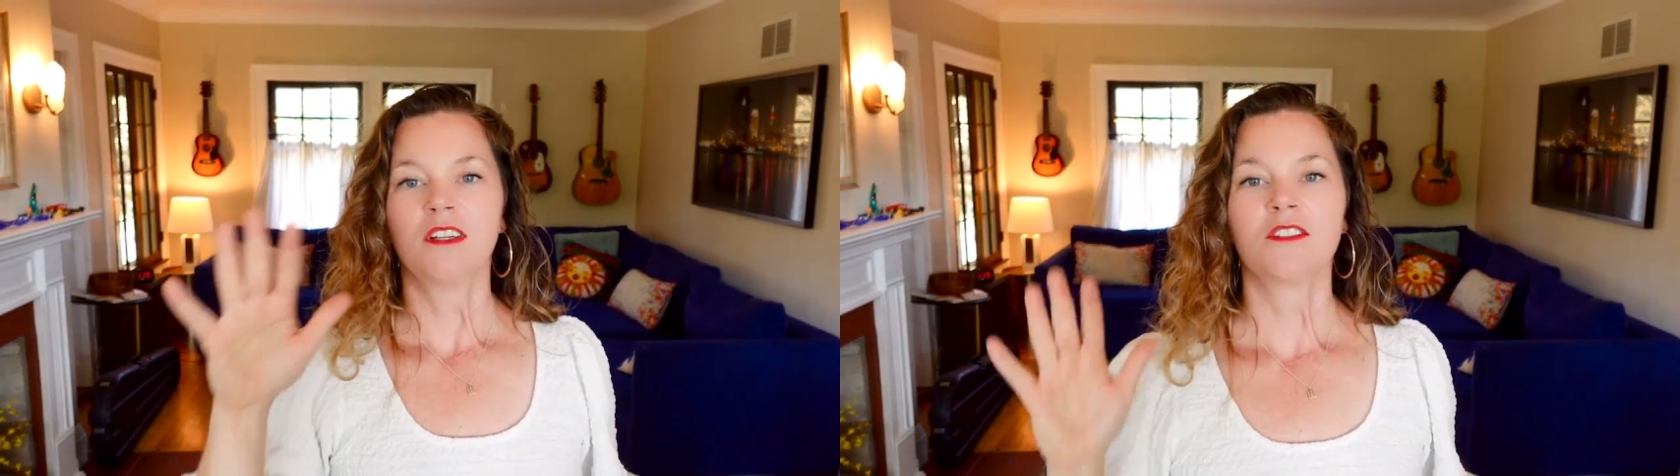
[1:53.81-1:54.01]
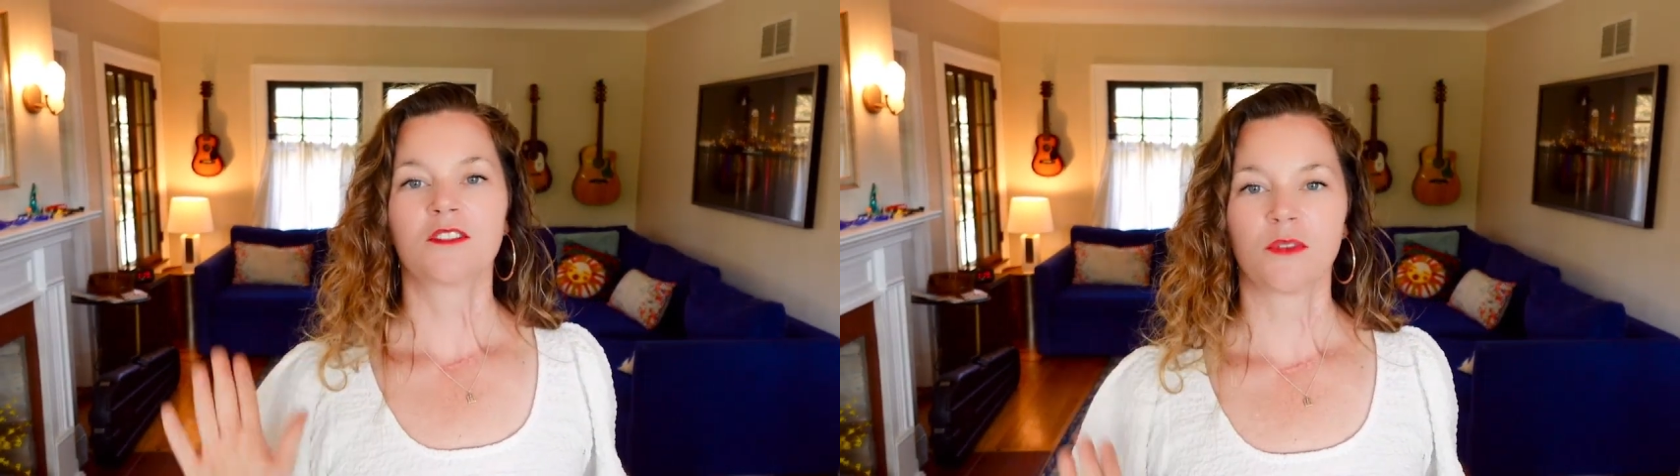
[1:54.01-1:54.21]

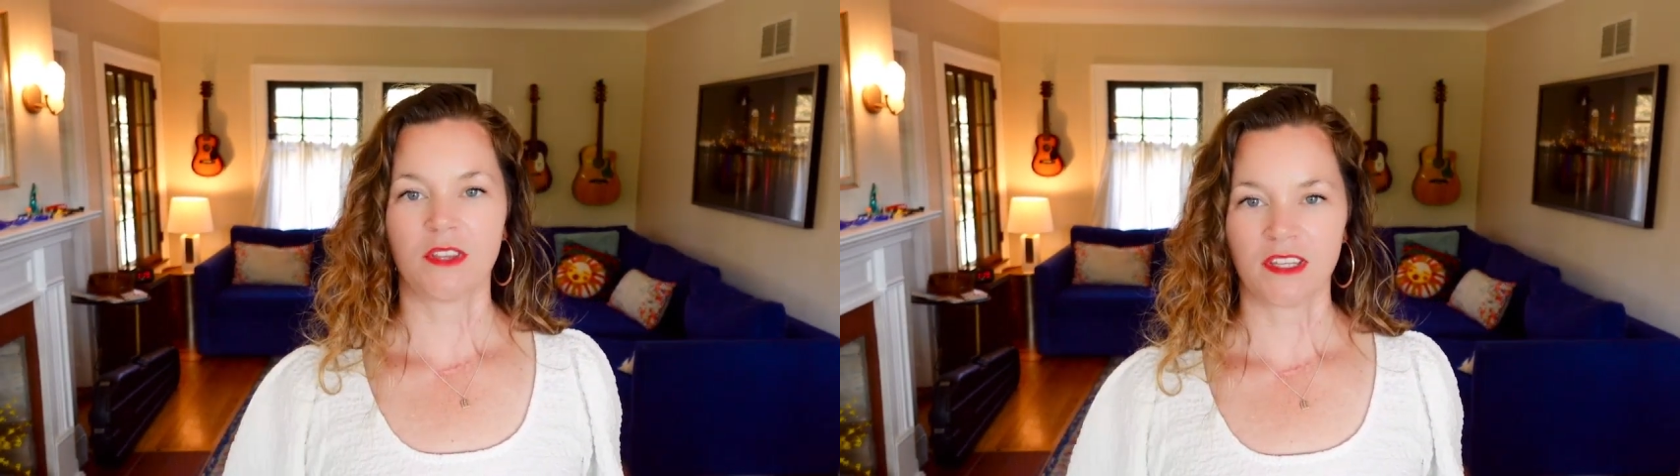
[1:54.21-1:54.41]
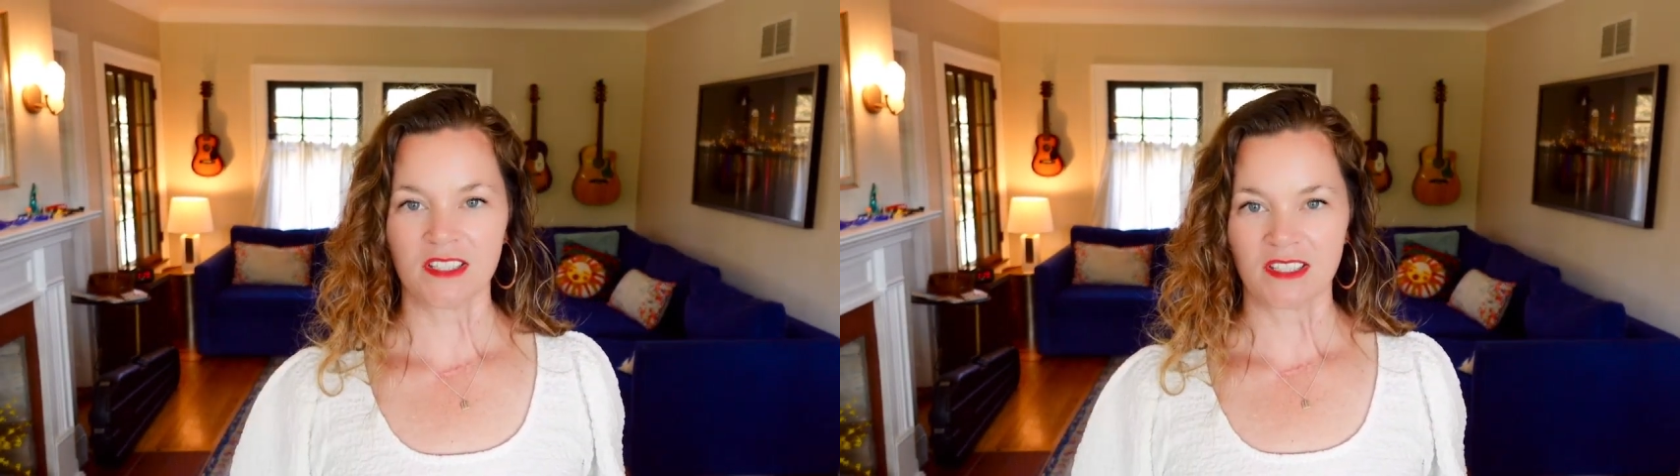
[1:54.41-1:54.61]
So
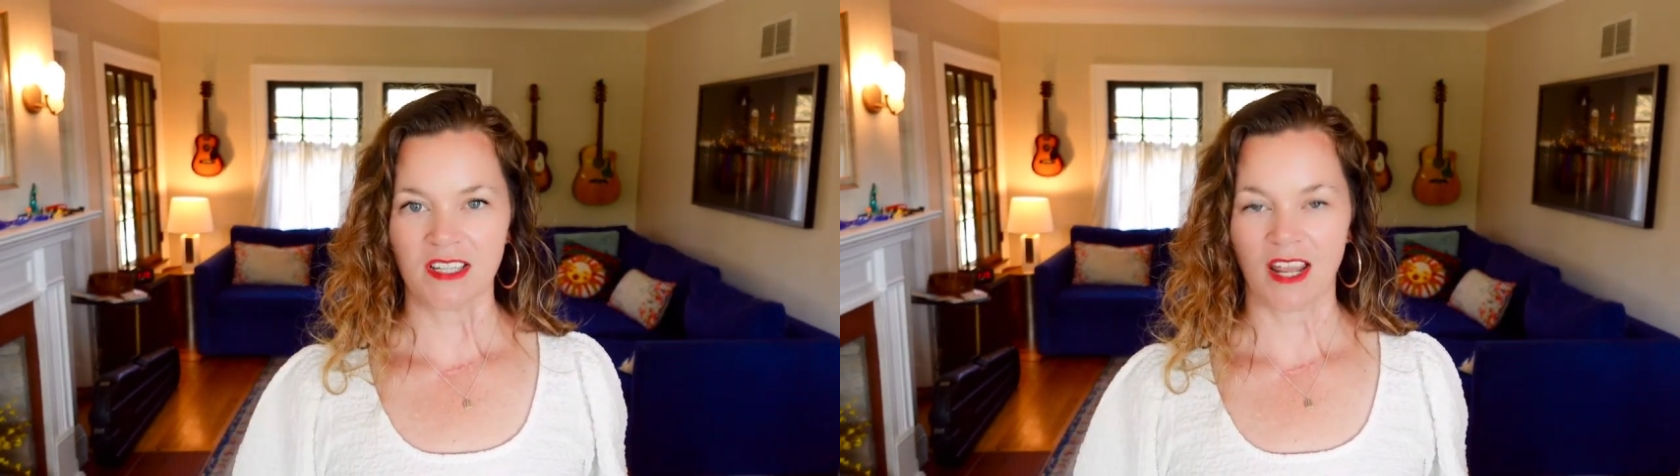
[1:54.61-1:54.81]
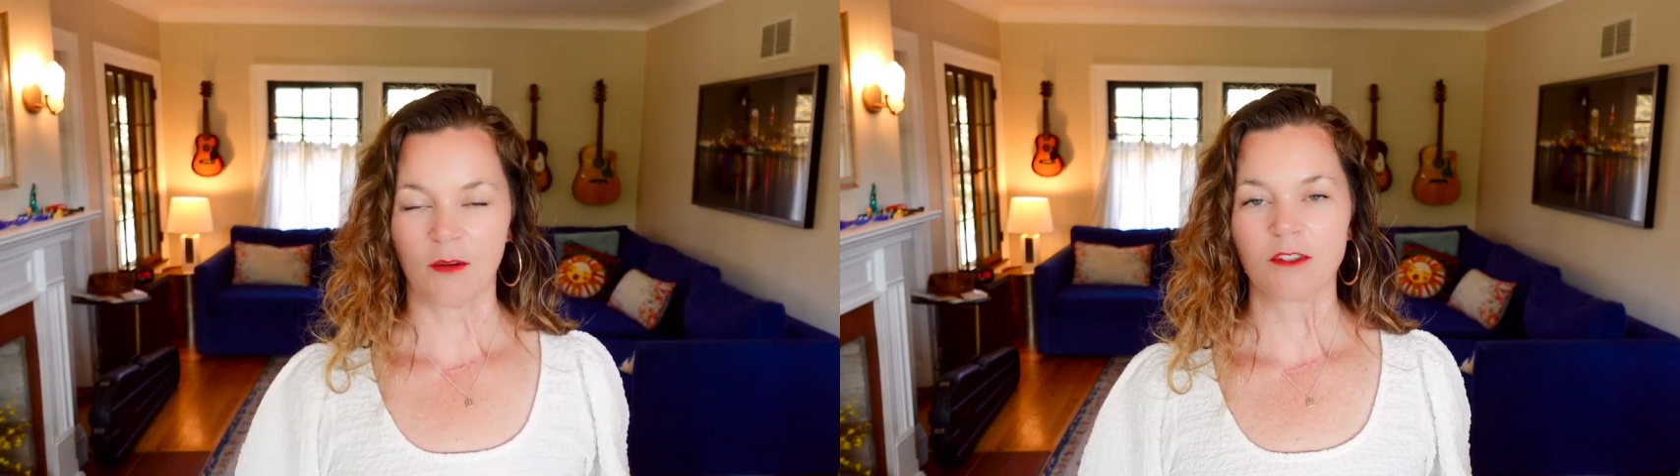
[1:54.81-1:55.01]

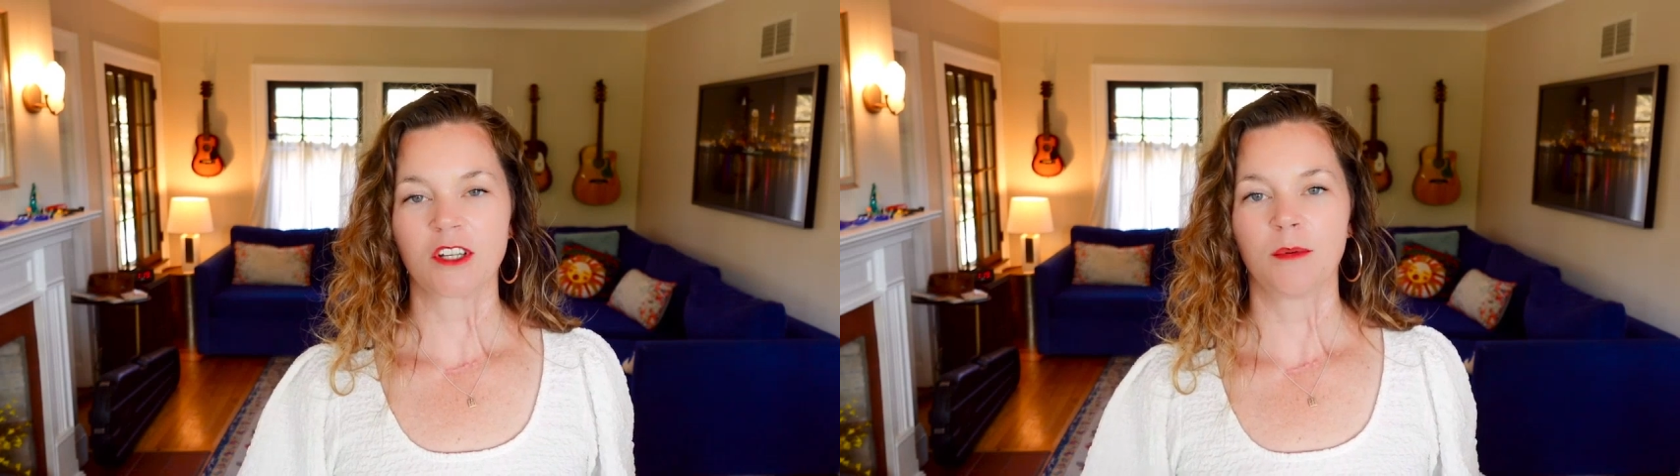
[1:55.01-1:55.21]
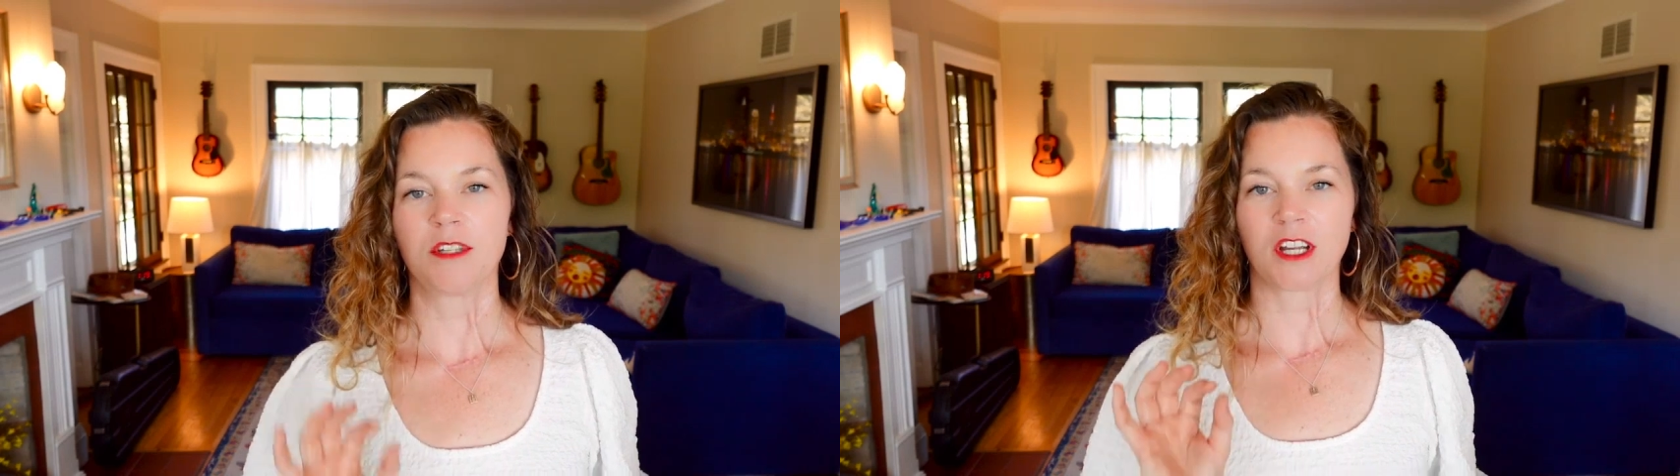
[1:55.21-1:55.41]
today we're going
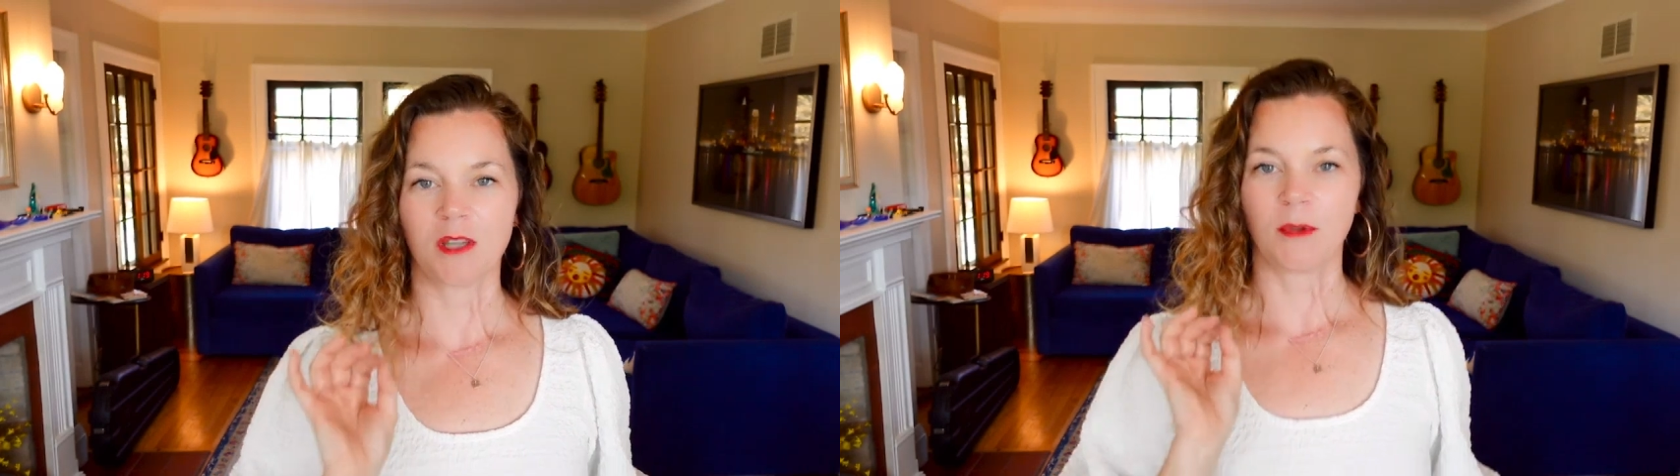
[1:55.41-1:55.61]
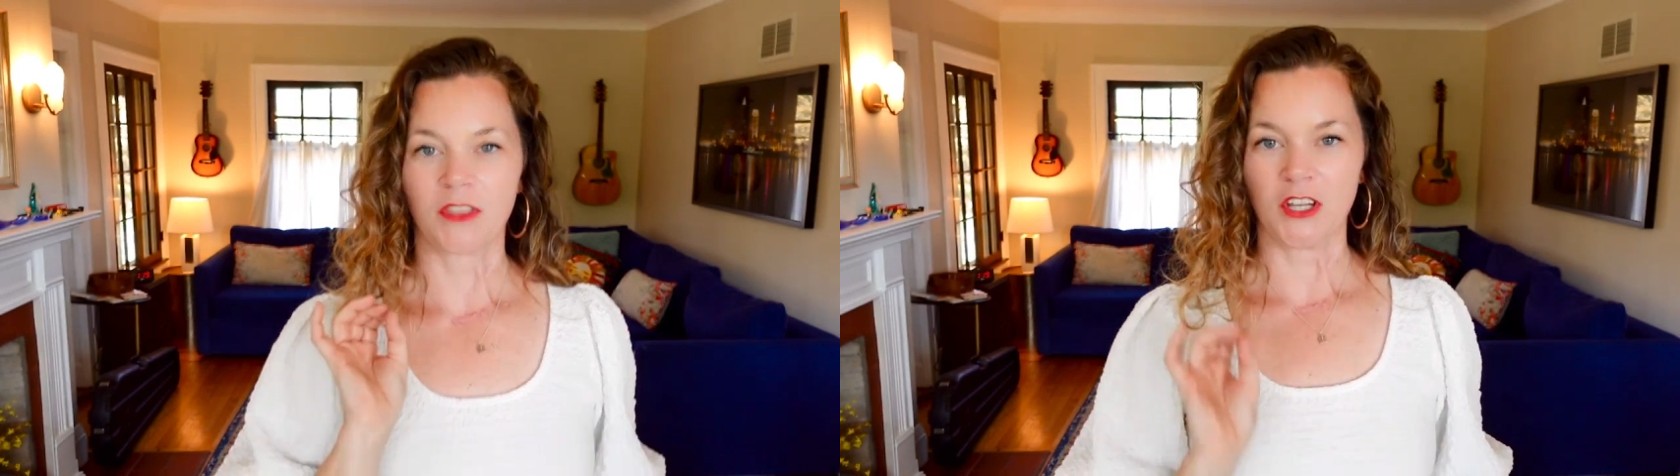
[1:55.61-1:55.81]
to be talking
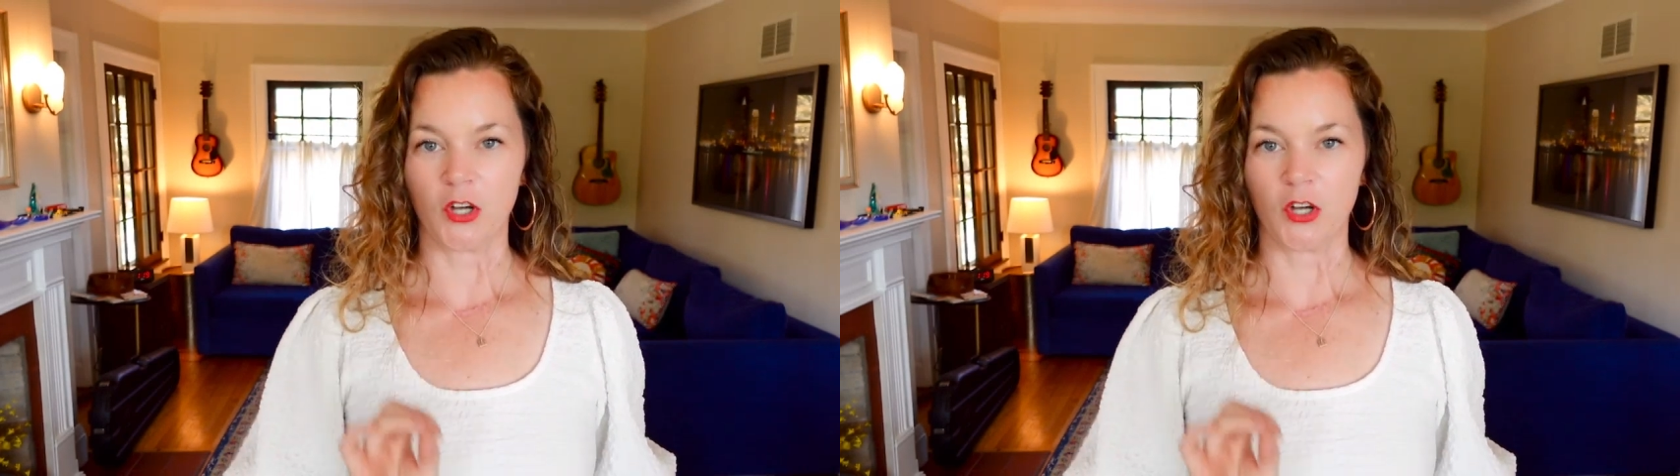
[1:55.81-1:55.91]
about the